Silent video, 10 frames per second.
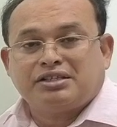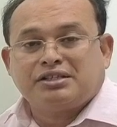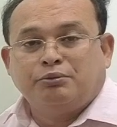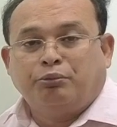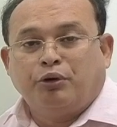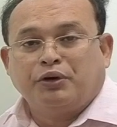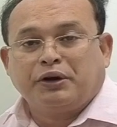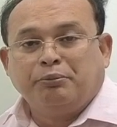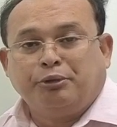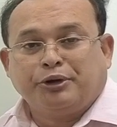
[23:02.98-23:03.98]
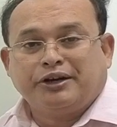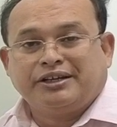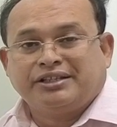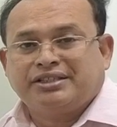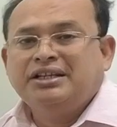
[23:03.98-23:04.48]
importer, importer
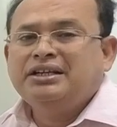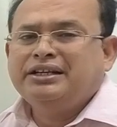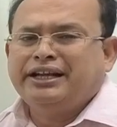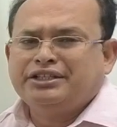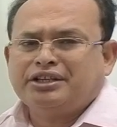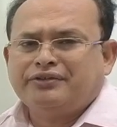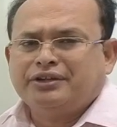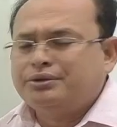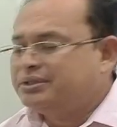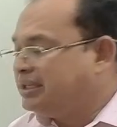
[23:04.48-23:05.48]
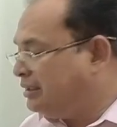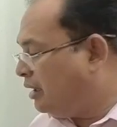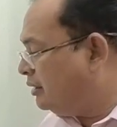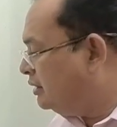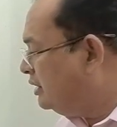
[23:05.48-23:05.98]
address, nature of the goods and
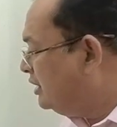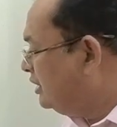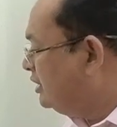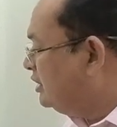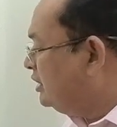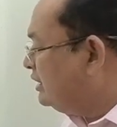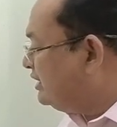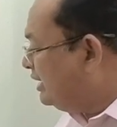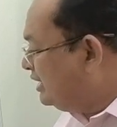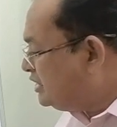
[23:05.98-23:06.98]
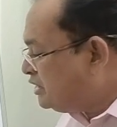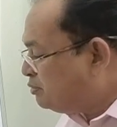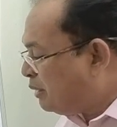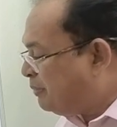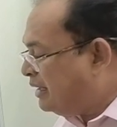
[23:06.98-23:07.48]
all. The list is
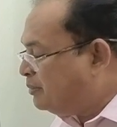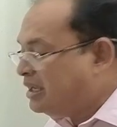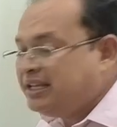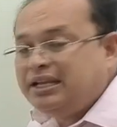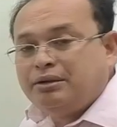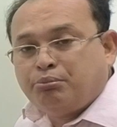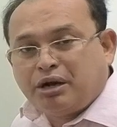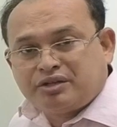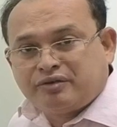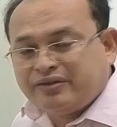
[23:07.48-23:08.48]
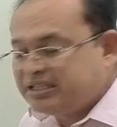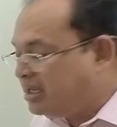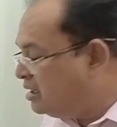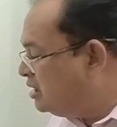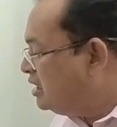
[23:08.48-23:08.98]
prepared by the master of the
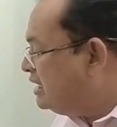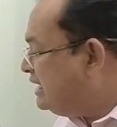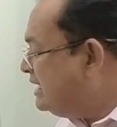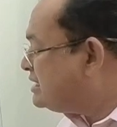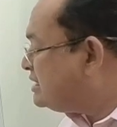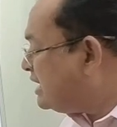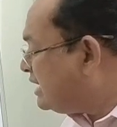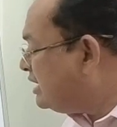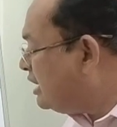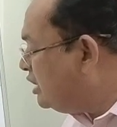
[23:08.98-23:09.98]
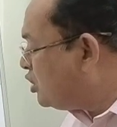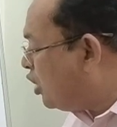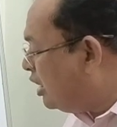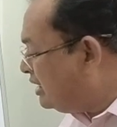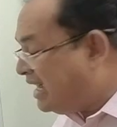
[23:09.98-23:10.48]
vessel is technically
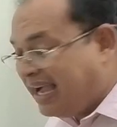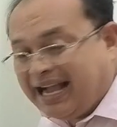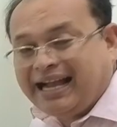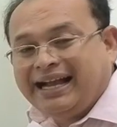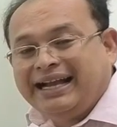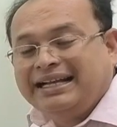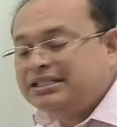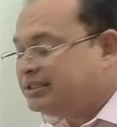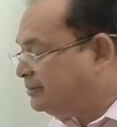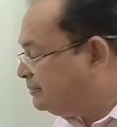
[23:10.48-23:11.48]
called as